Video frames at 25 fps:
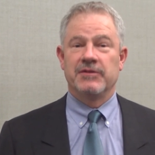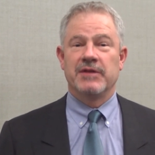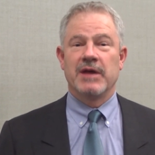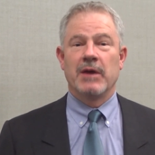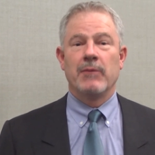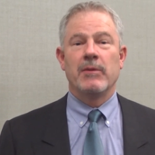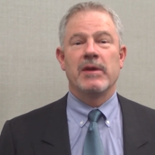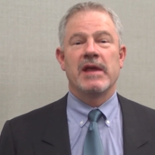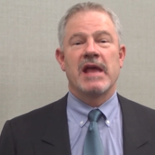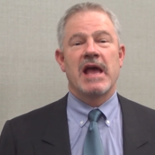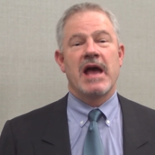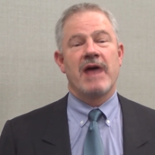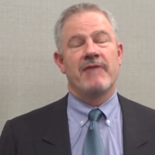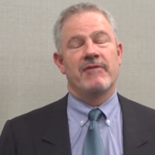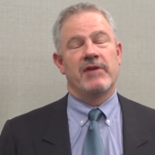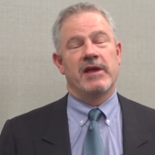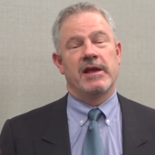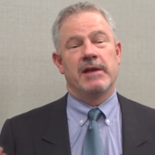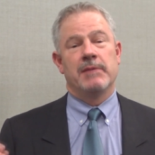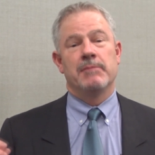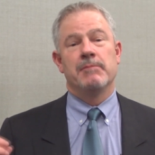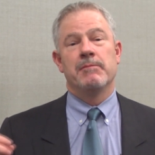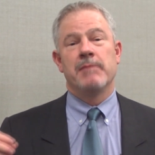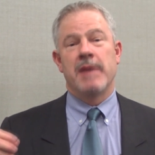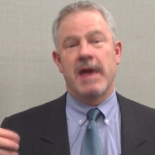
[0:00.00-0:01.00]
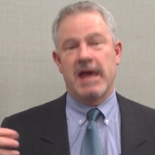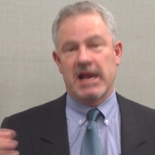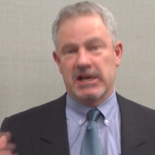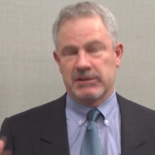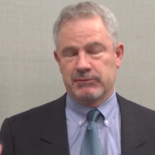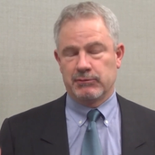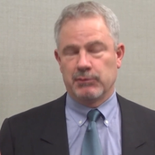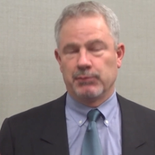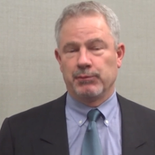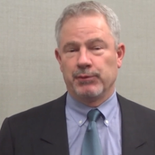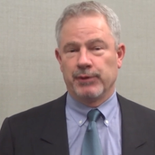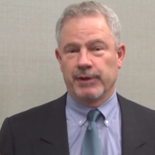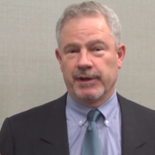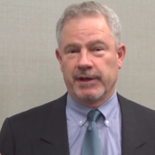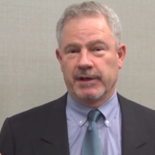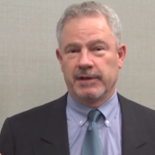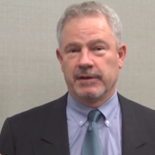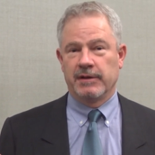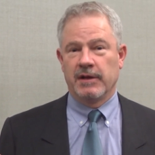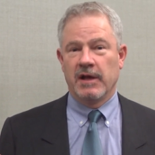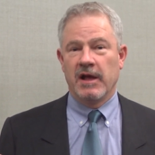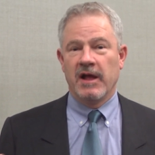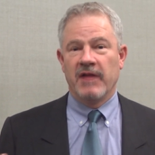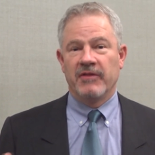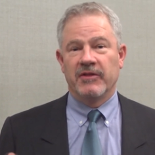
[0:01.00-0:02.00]
then we have a management plane
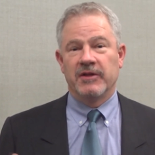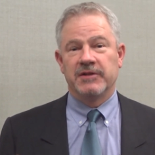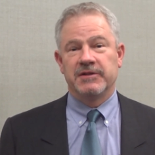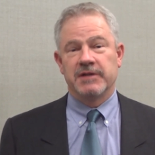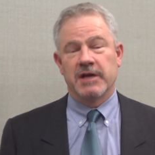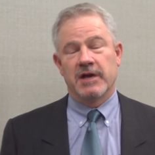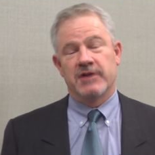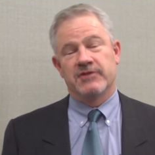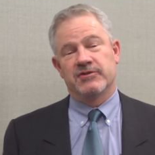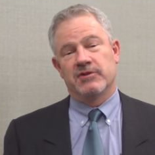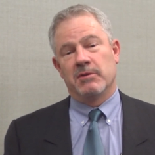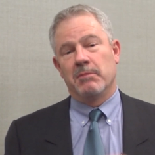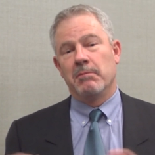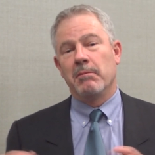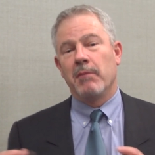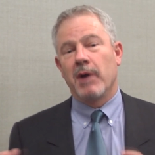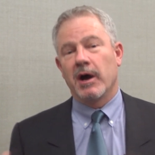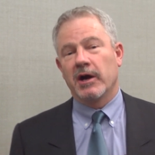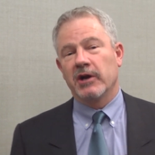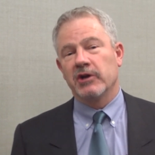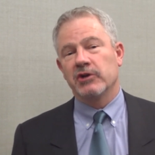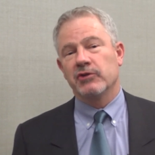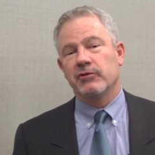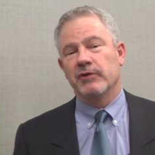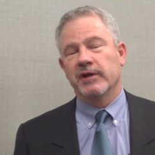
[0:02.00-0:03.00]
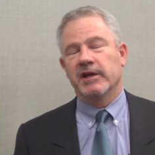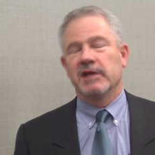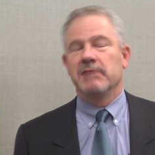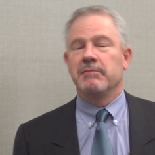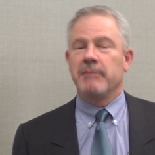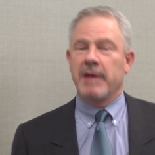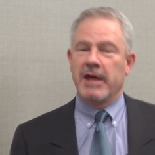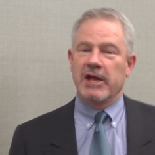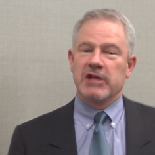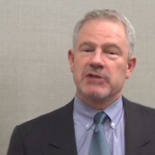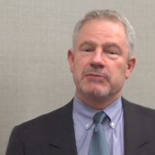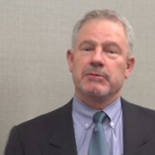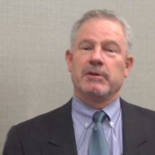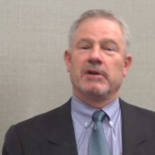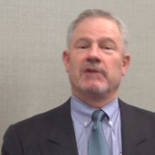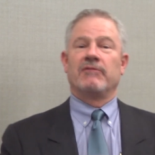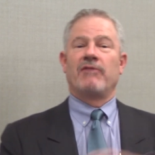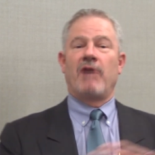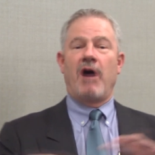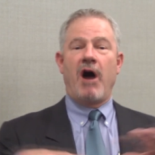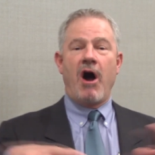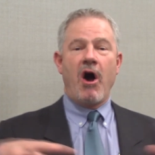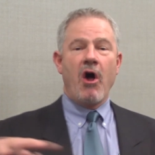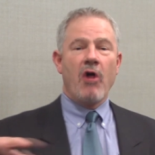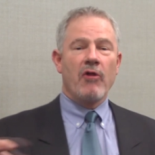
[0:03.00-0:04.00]
that does the monitoring and management of
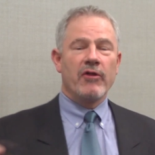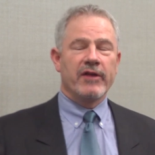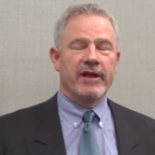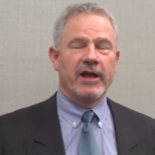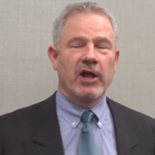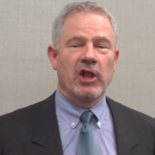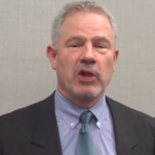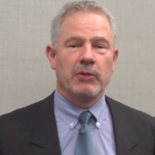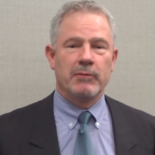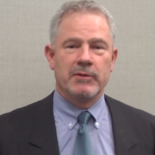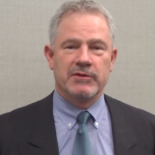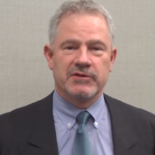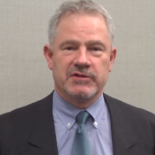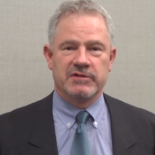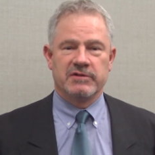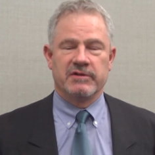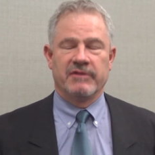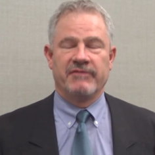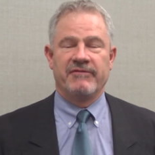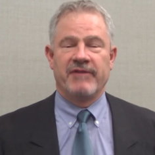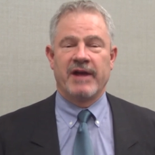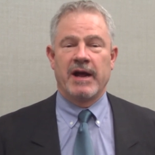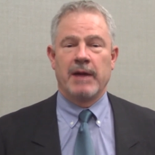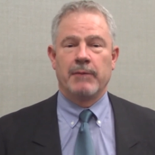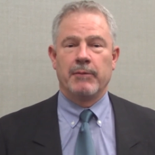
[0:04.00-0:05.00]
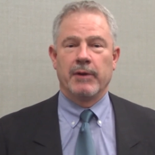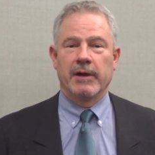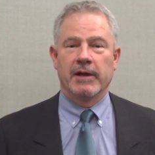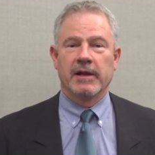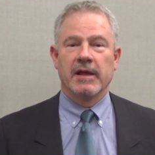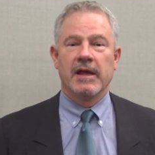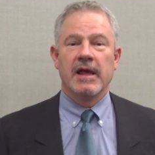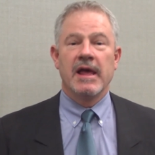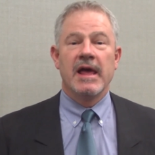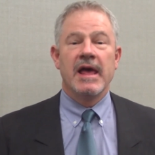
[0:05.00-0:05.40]
all the elements in the fabric